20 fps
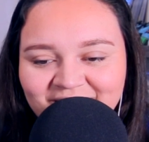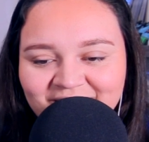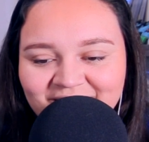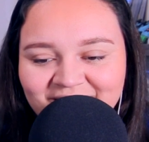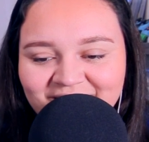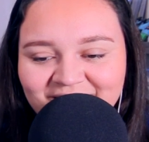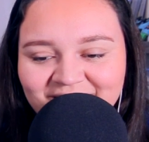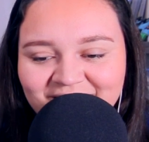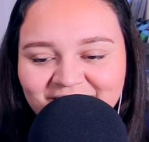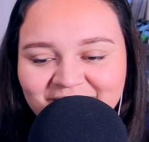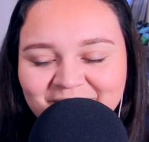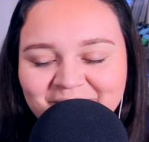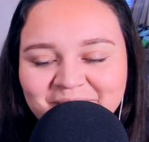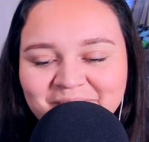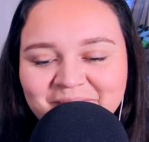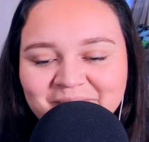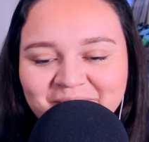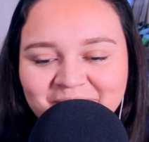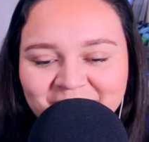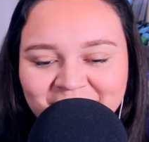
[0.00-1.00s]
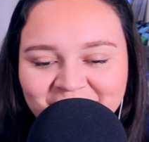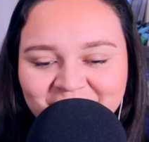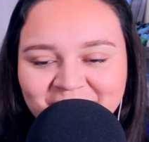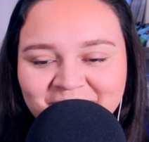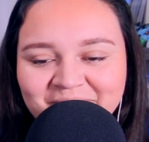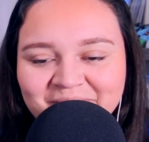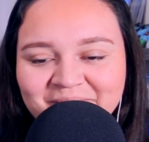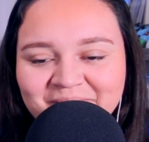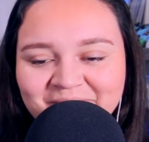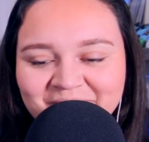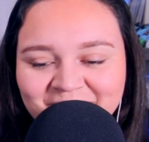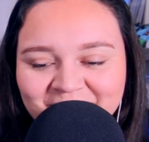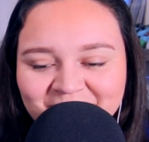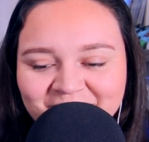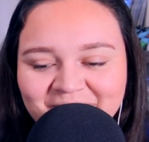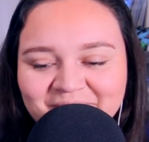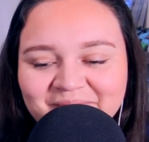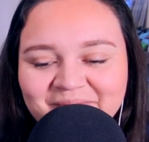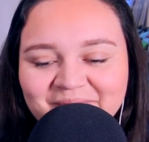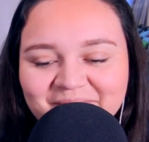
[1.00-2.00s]

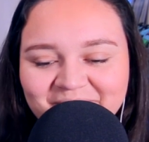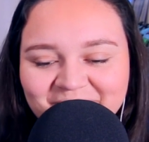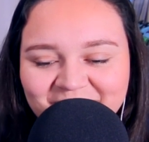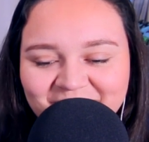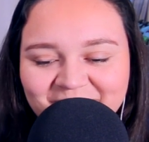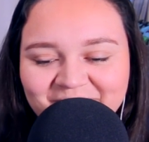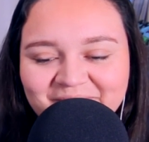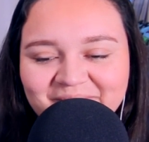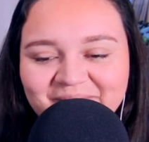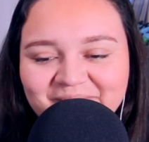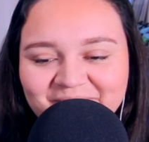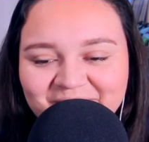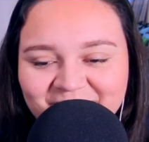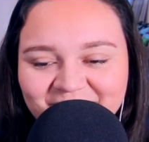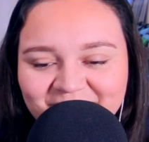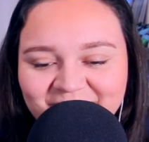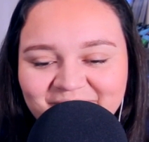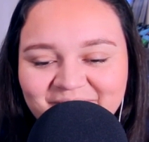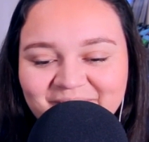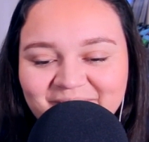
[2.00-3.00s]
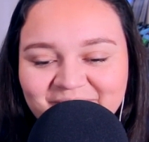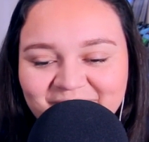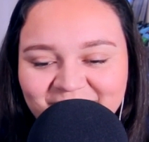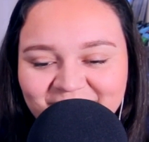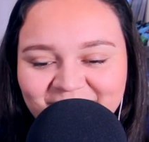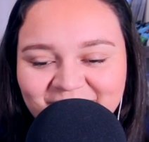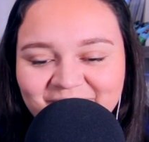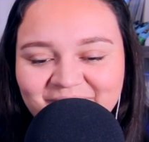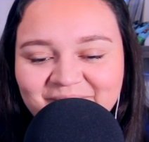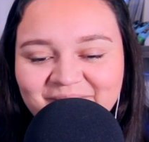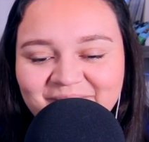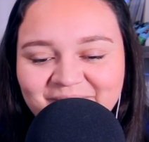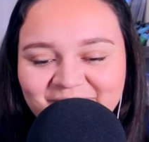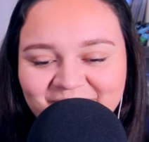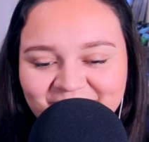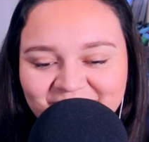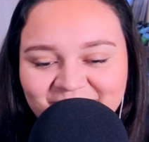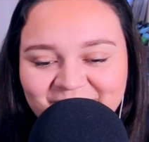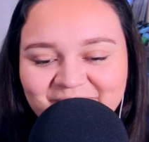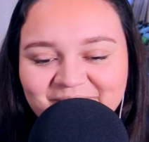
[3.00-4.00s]

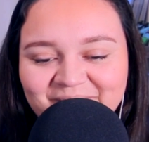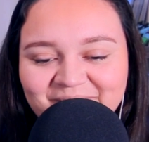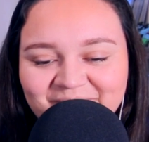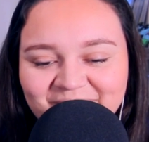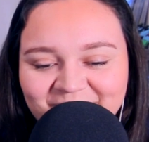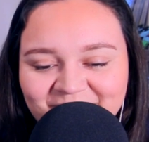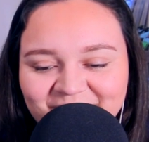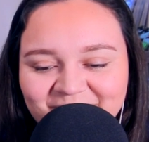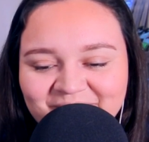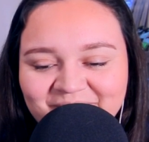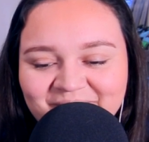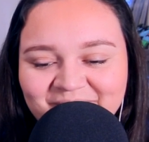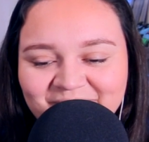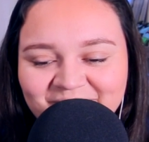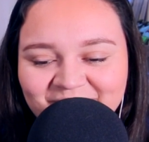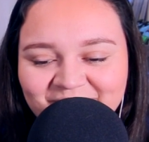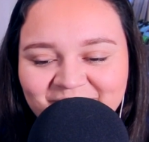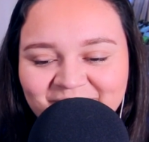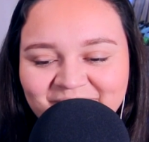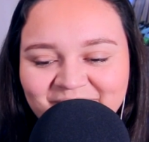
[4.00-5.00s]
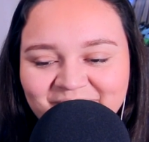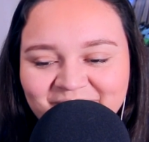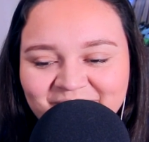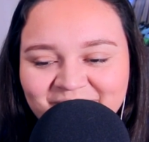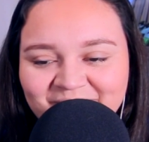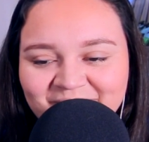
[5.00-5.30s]
No words are spoken by the person on screen.